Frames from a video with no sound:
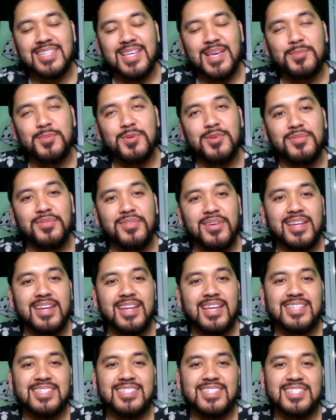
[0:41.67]
M1
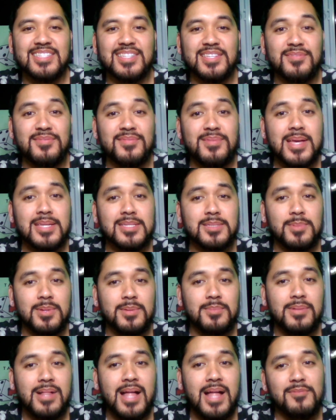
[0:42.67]
Finance is an investment
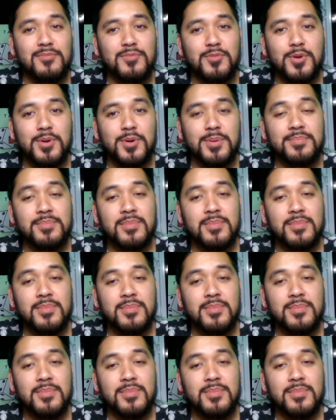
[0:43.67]
platform